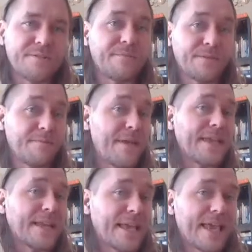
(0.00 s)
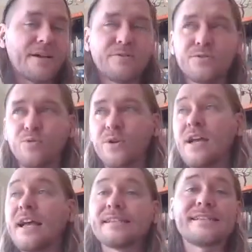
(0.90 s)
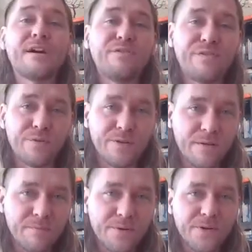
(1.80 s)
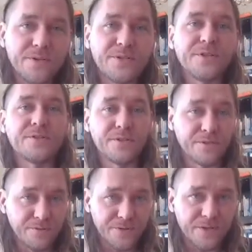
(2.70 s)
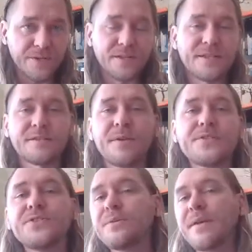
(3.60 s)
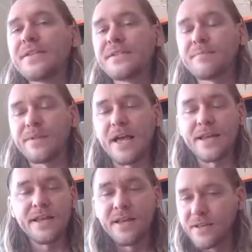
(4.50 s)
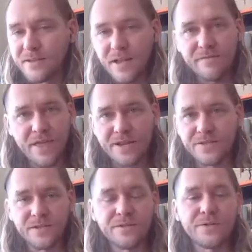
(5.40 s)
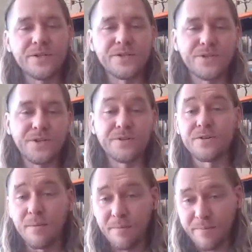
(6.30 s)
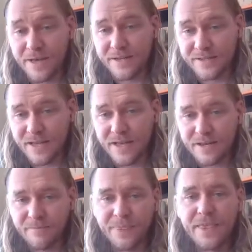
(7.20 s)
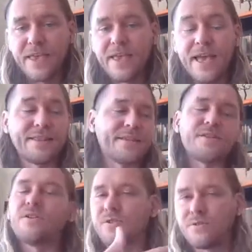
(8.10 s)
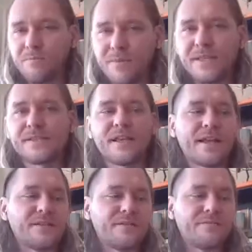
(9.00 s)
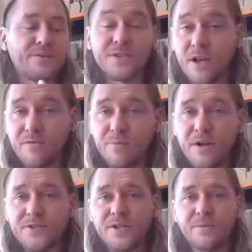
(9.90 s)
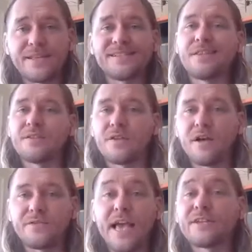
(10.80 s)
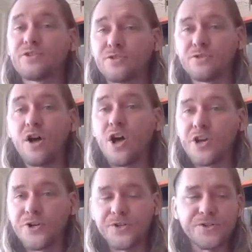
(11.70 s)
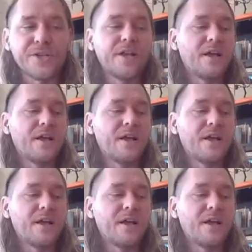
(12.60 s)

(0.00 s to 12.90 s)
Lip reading: to make an account, or a cell phone number to use a text messaging-based tip line. None of that is included in SecureDrop by design. And this also means that as a free software project, we can send this off to external auditors,